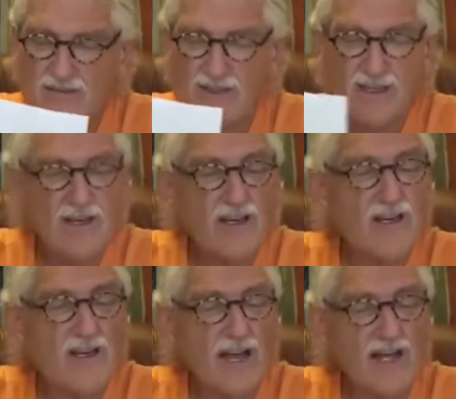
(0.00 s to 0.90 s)

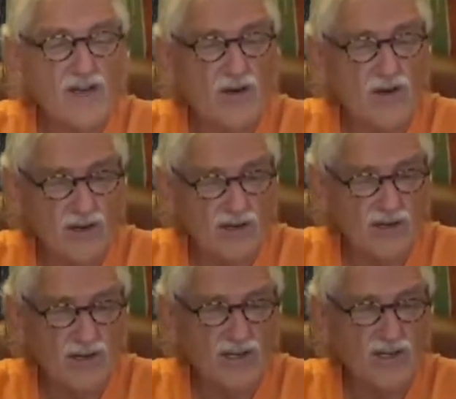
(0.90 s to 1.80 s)
I can go on
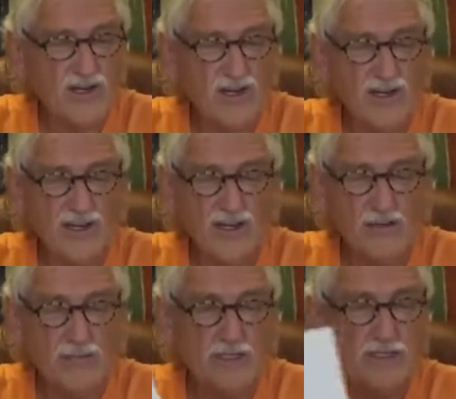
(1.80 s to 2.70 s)
and on and on
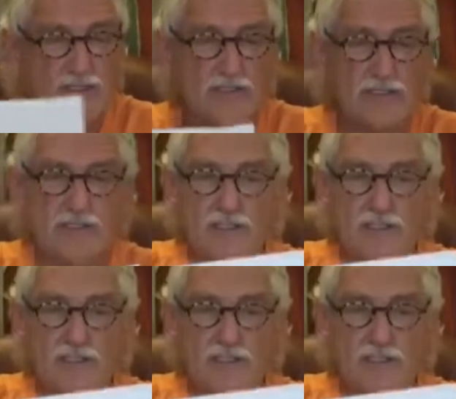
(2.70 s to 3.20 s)
here, but this is